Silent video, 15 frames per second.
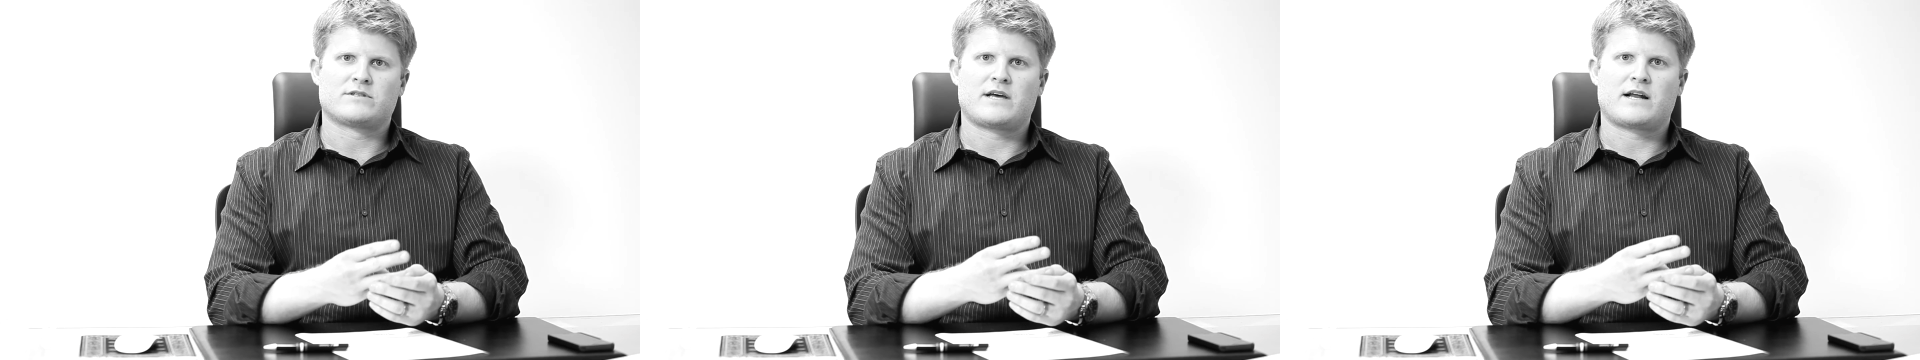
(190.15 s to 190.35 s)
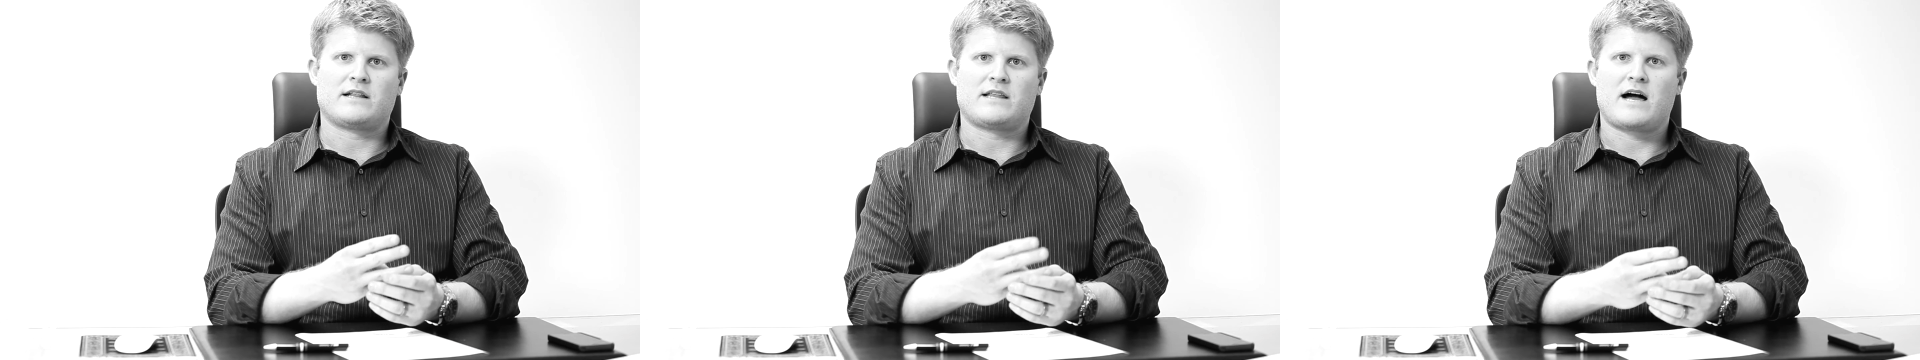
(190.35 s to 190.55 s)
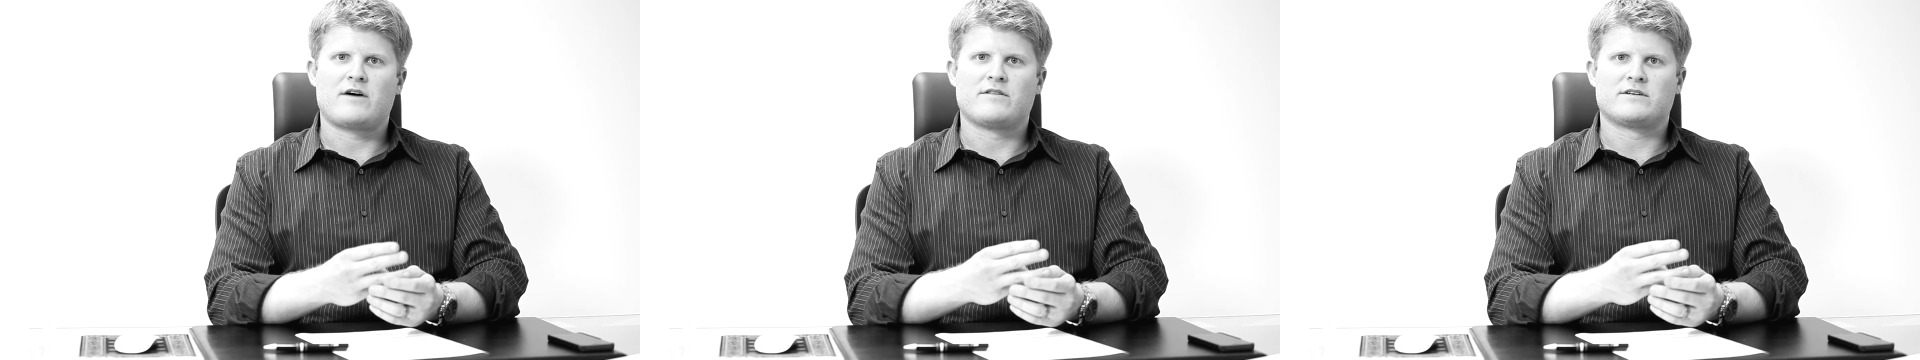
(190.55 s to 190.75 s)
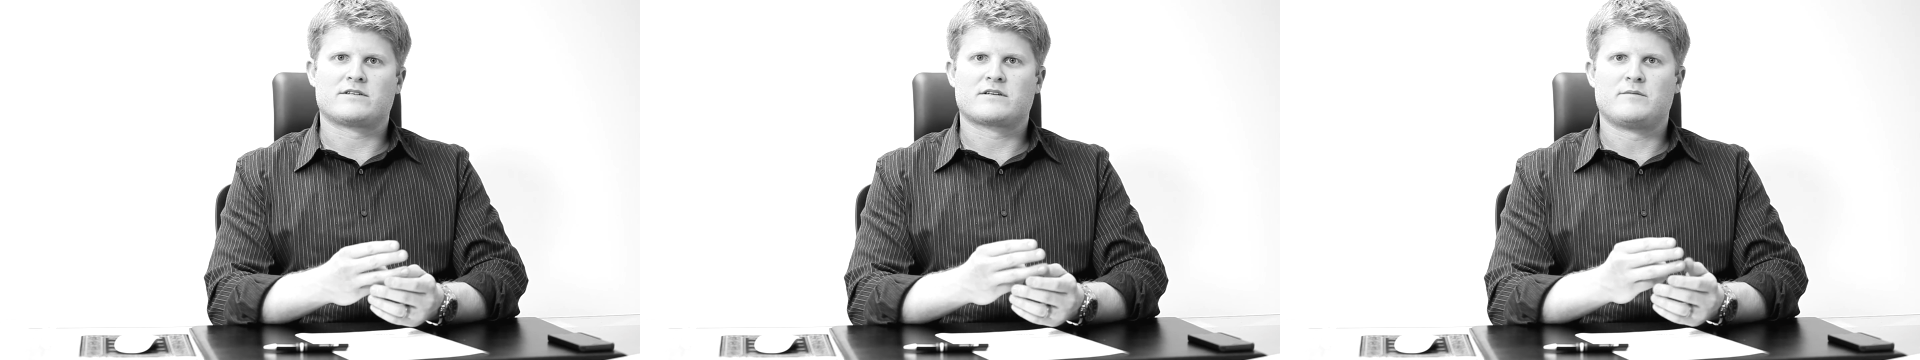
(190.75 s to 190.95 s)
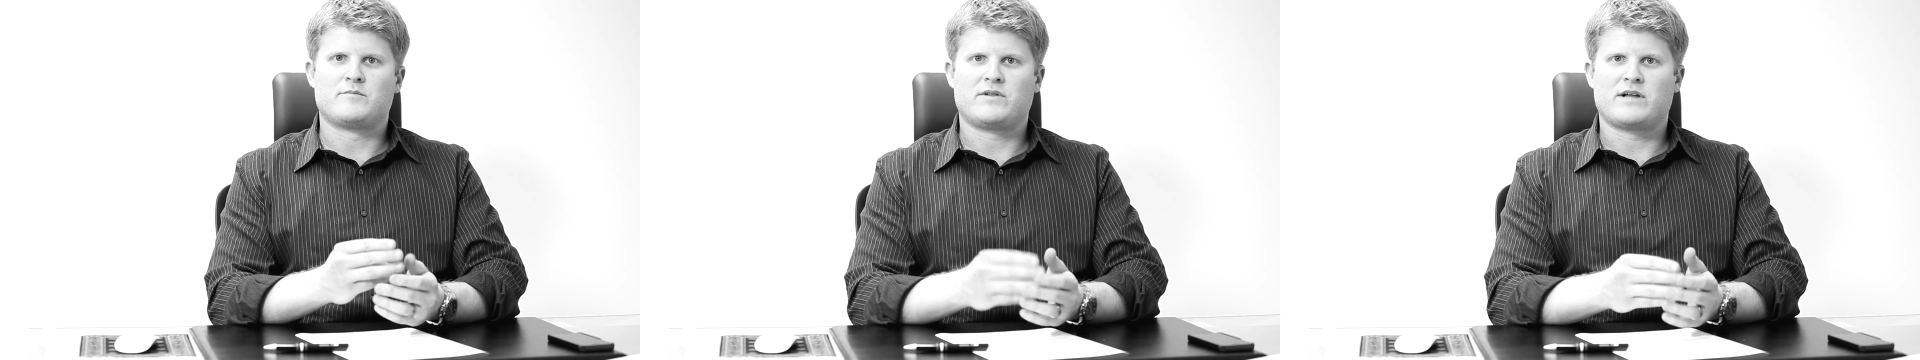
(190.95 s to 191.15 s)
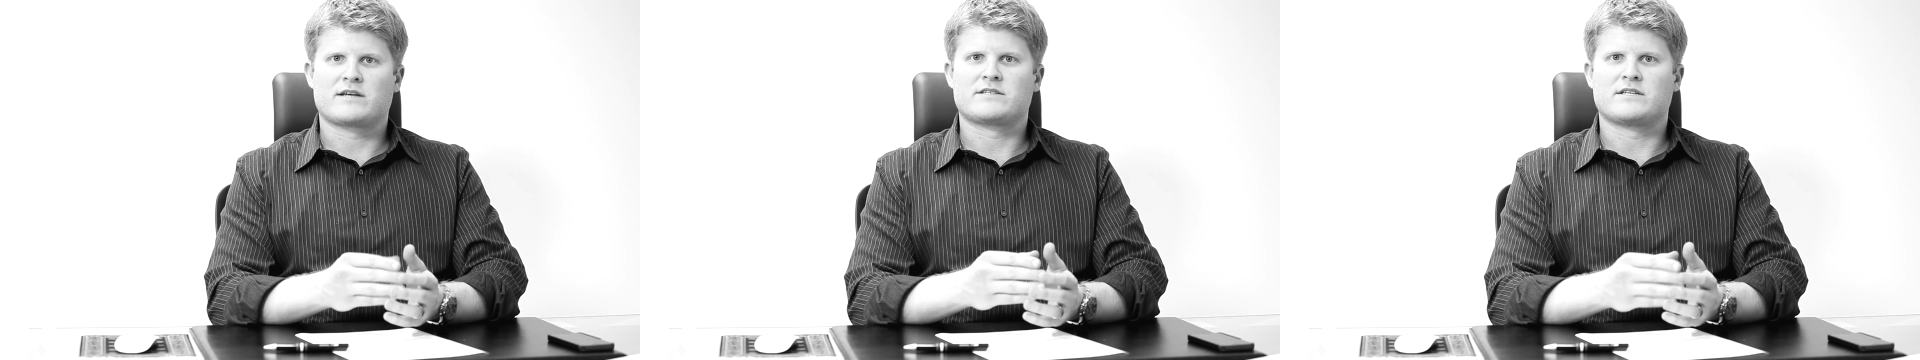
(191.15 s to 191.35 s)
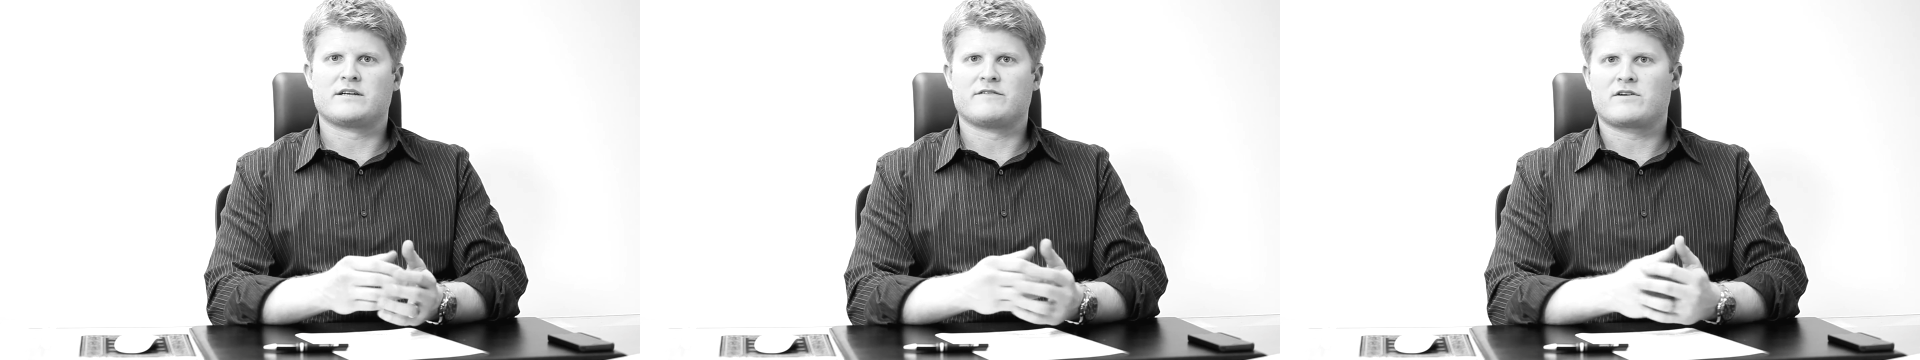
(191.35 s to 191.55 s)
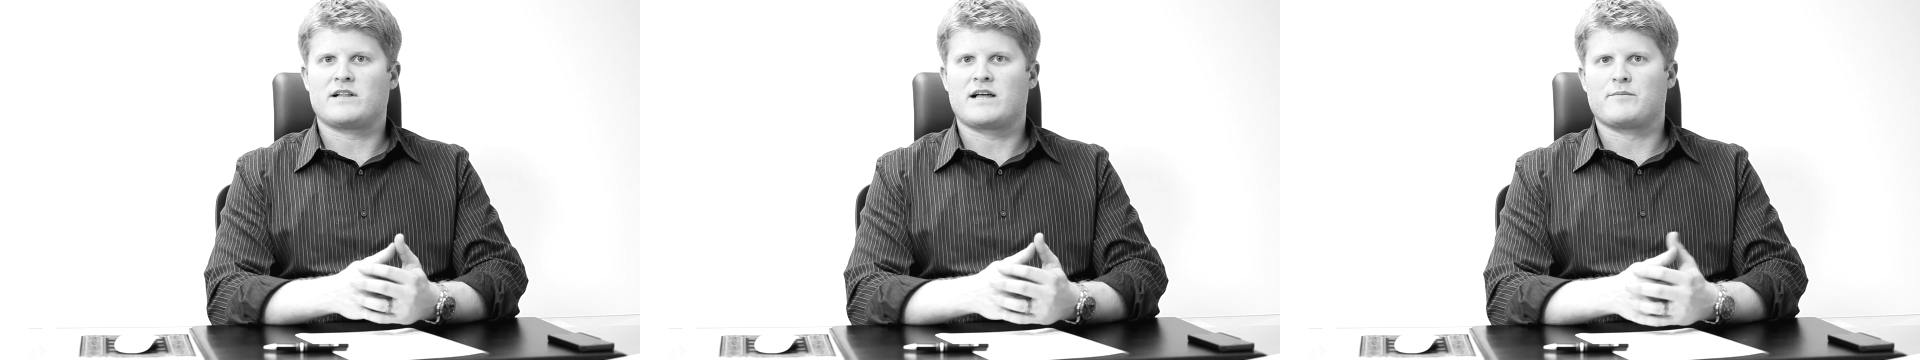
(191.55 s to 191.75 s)
that allow this complexity
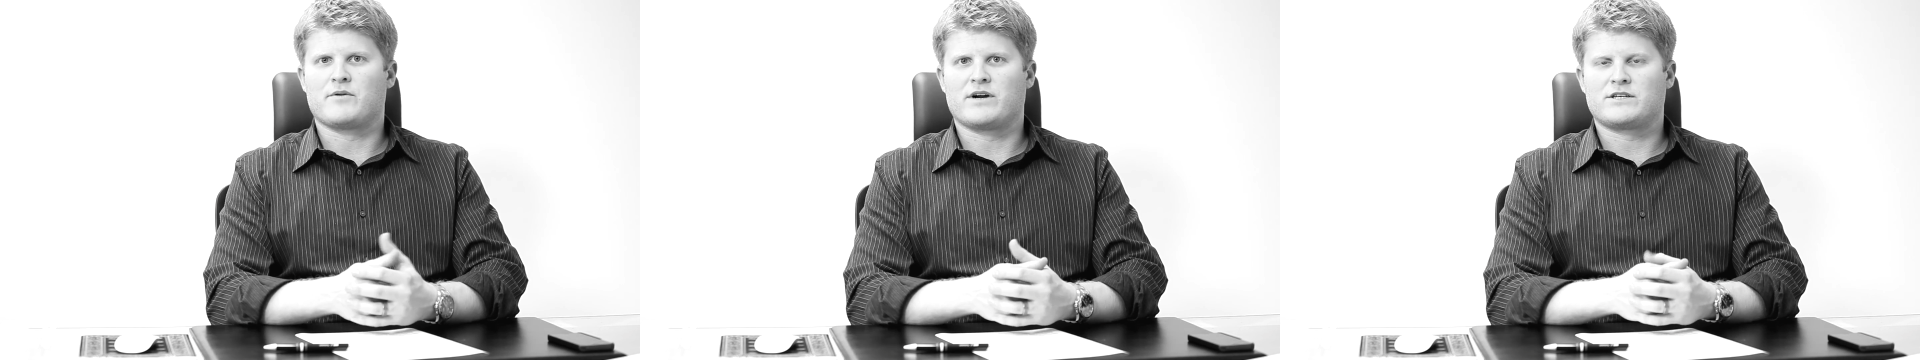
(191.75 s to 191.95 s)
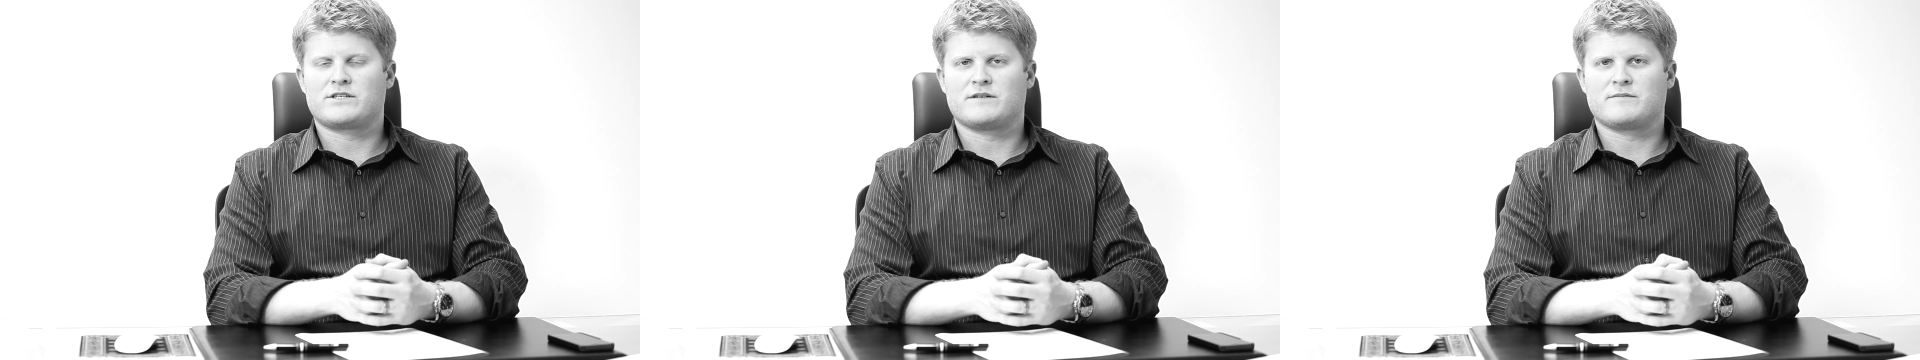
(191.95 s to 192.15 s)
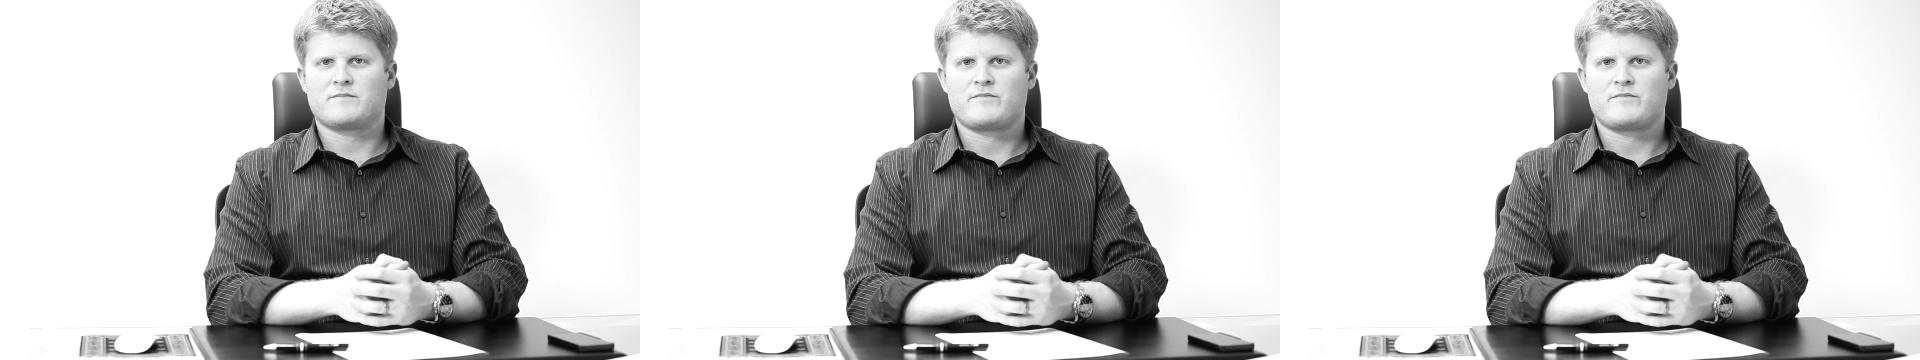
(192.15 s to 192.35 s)
of collaboration.